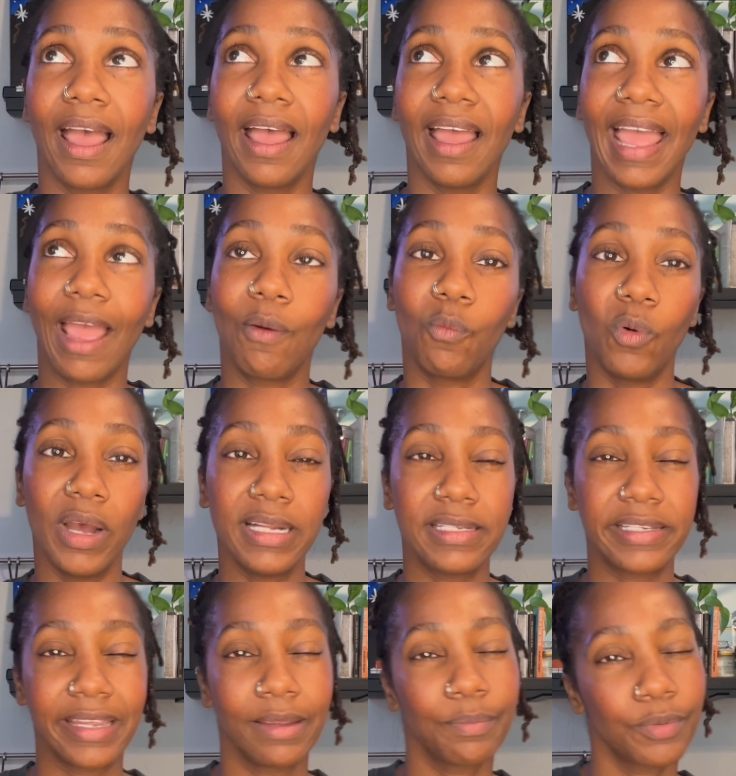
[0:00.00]
at what
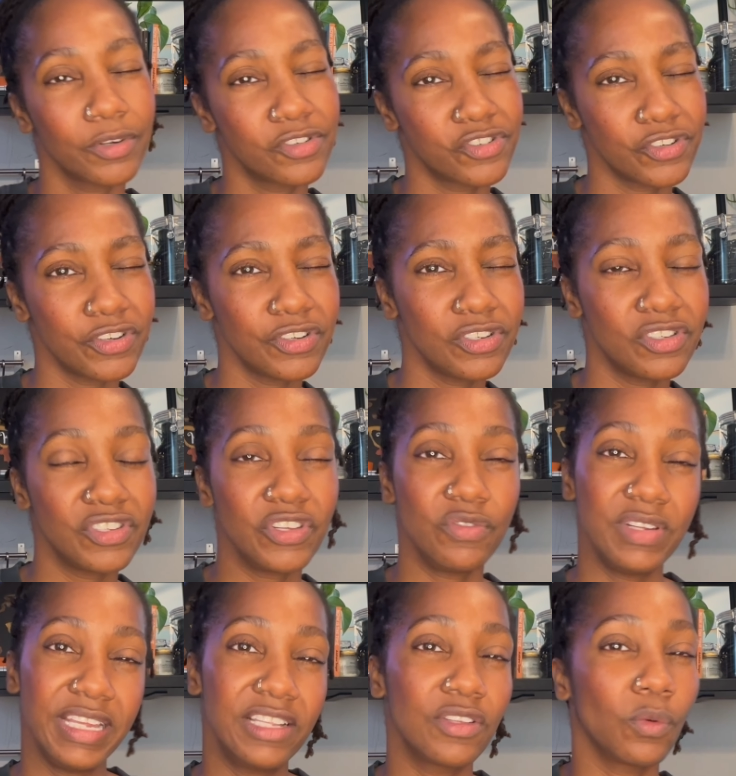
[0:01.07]
temperatures you
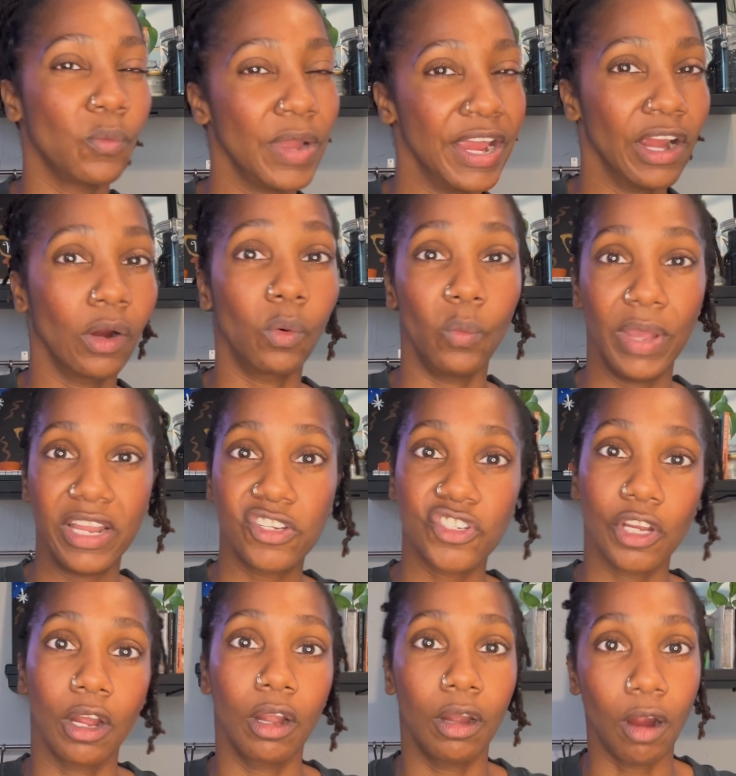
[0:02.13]
need to wear which
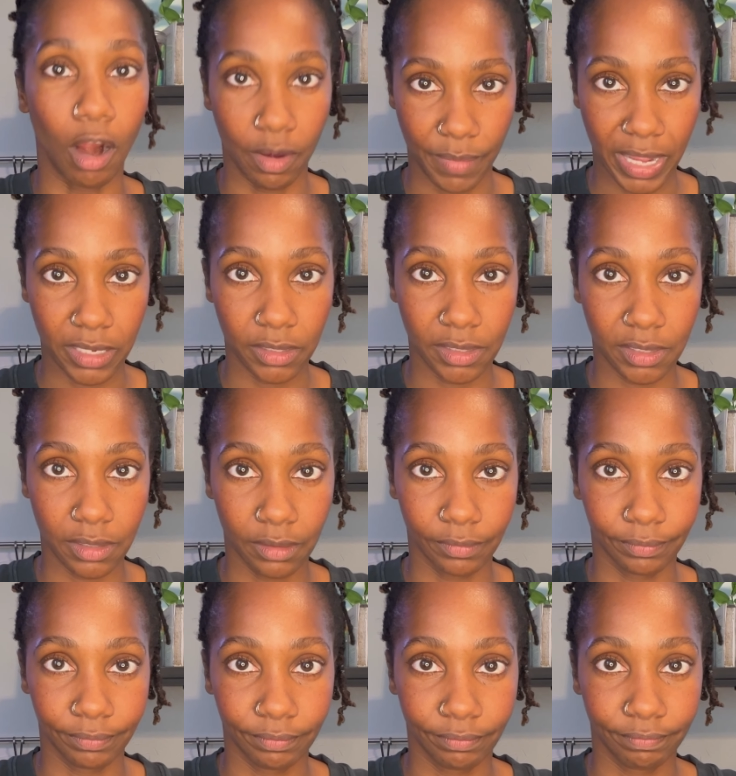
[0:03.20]
garments.
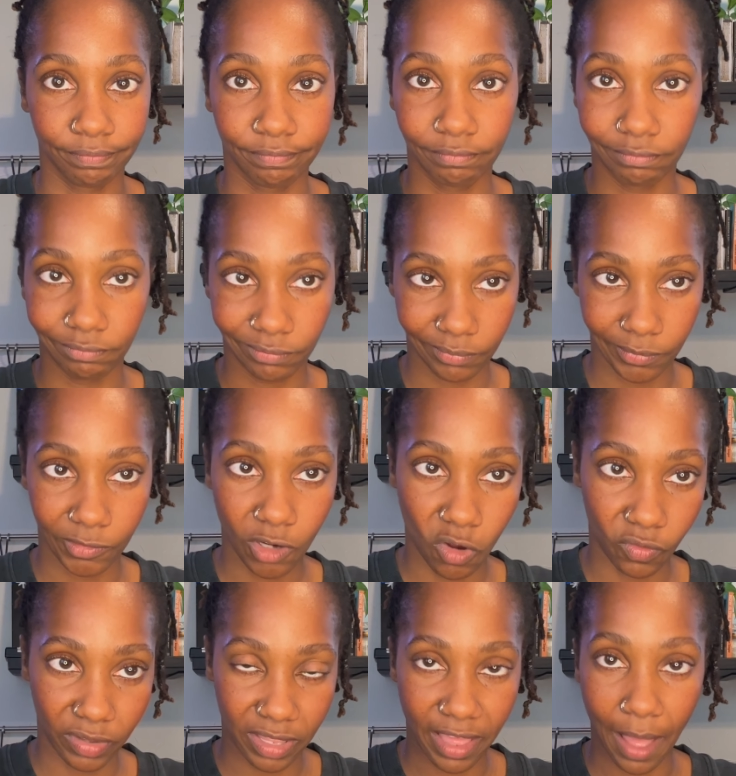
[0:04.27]

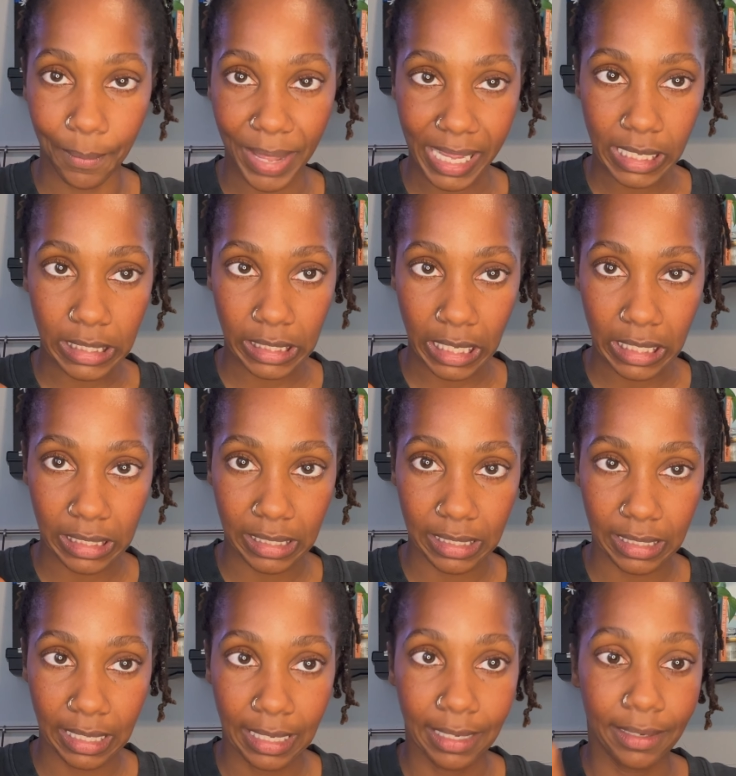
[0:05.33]
Hopefully that makes sense.
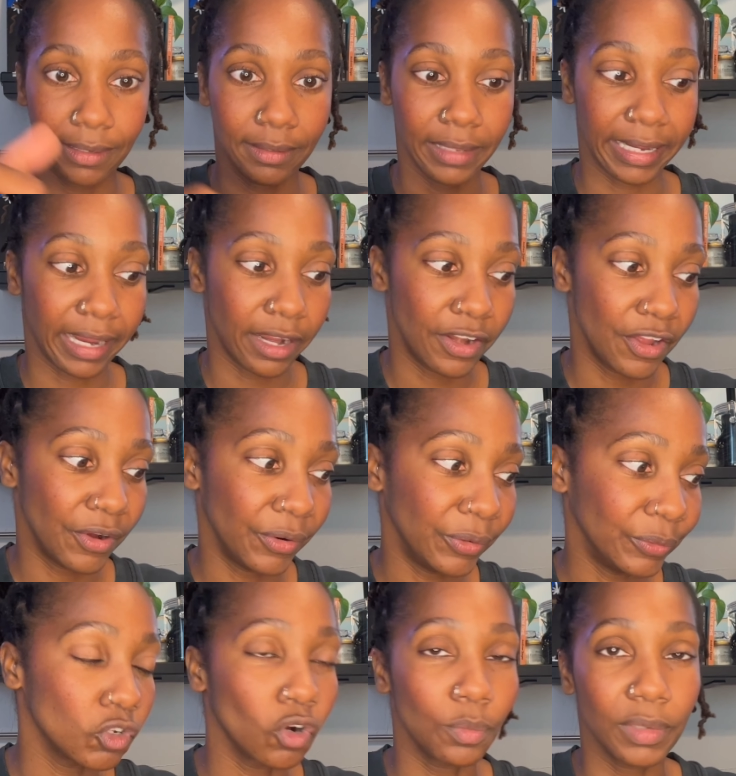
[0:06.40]
Like I
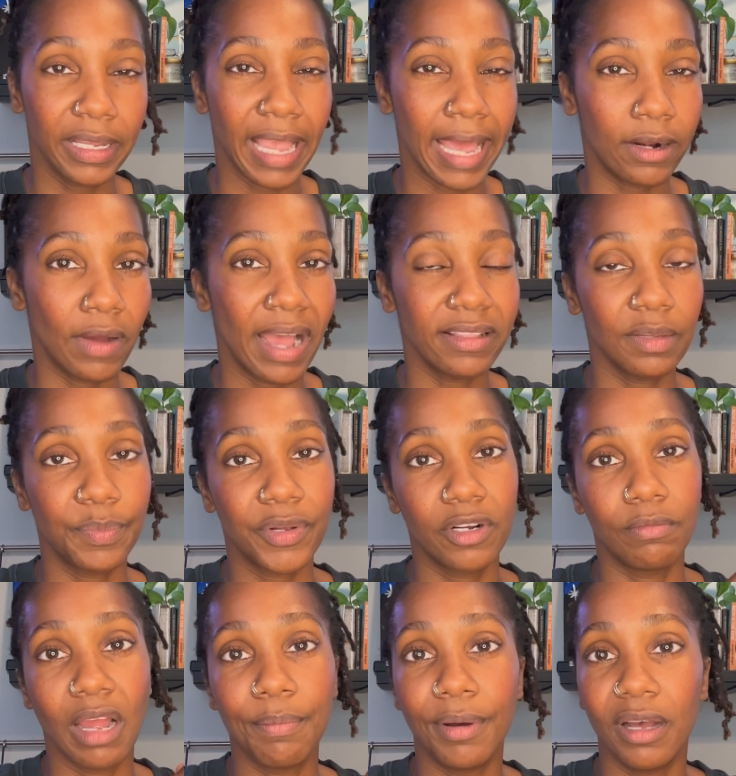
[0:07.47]
know, normally I don't have to put on
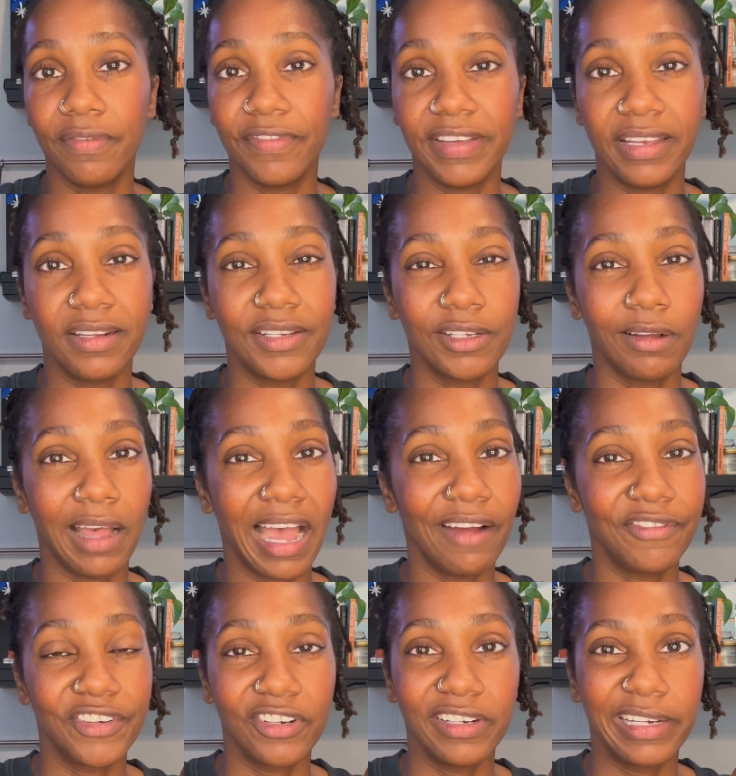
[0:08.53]
my puffy until
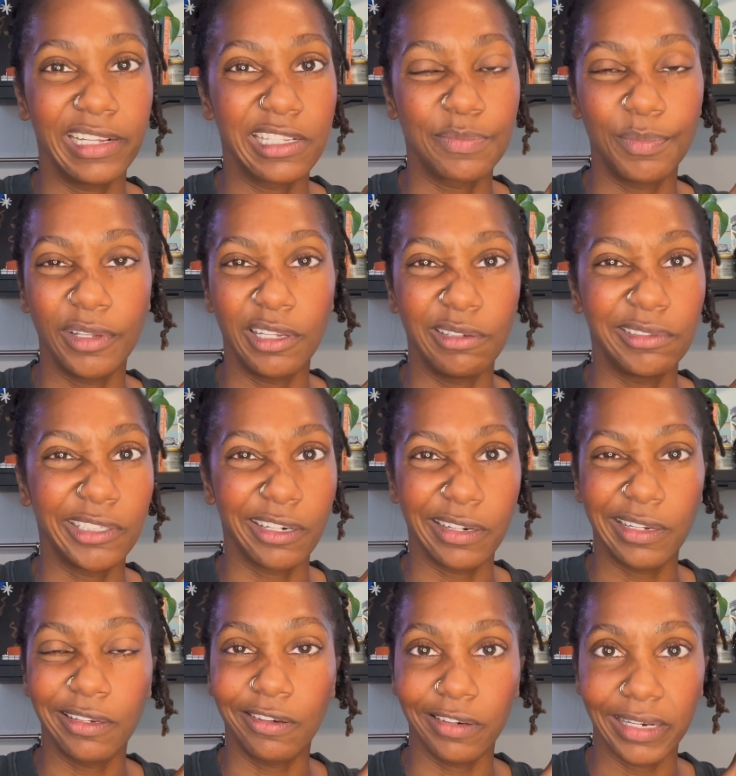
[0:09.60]
after it gets below 30
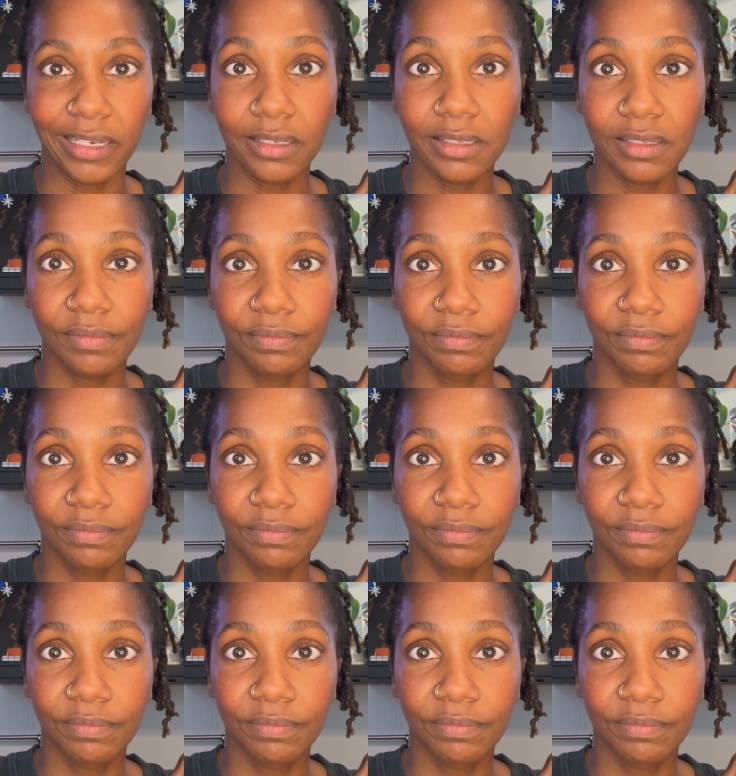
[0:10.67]
degrees.